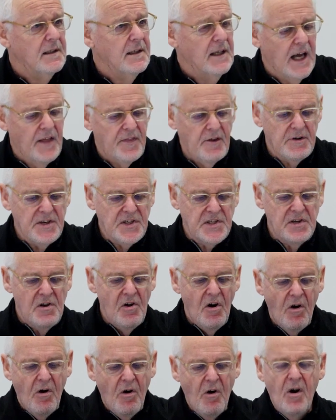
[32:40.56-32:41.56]
And there is
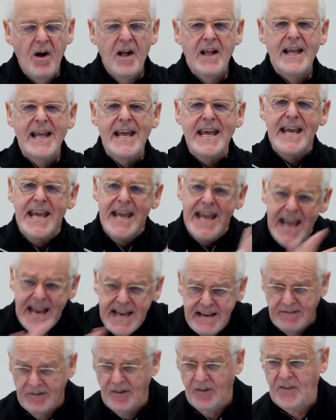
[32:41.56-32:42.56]
no
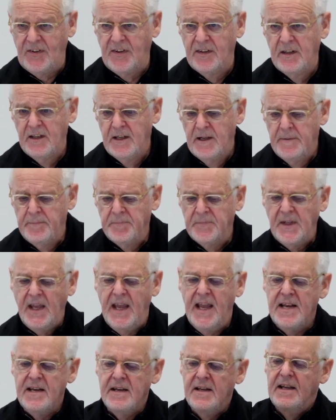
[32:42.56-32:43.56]
hint
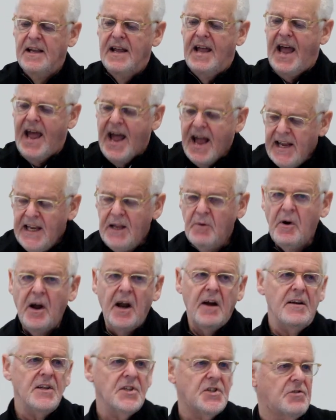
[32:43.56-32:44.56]
in
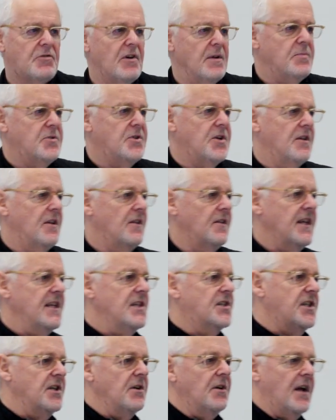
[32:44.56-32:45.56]
anywhere in Scripture that
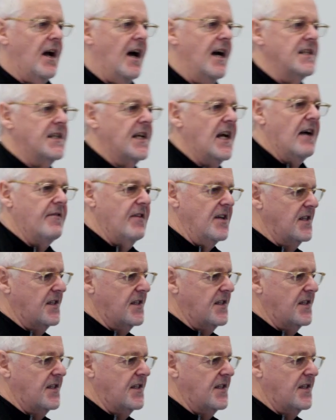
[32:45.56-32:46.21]
these 2 guys are having